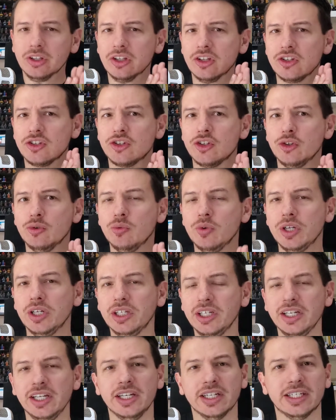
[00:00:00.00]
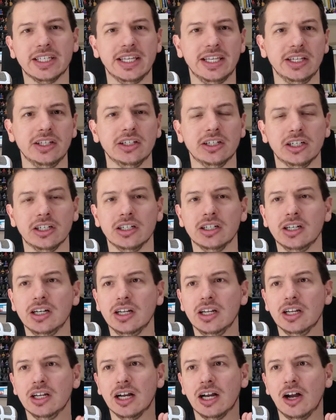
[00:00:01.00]
So you really need a killer
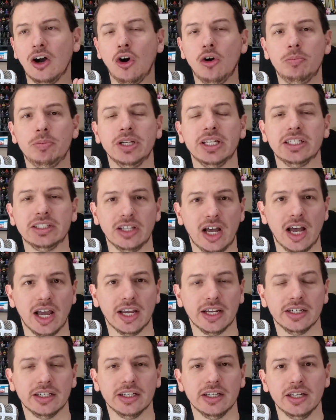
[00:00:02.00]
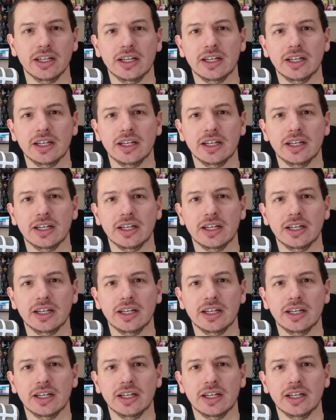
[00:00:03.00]
opening line.